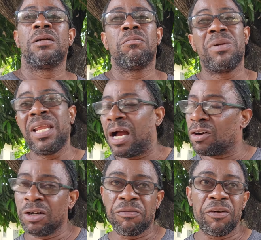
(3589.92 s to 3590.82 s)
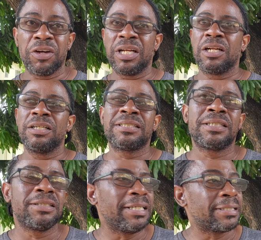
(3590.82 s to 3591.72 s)
We're not going further now.
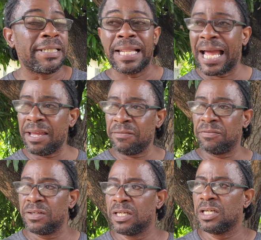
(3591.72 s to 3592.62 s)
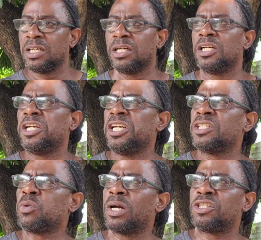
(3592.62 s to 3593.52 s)
This live
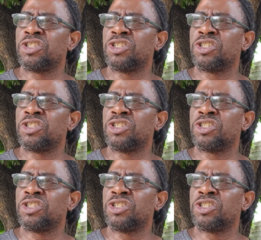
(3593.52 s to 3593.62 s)
is what?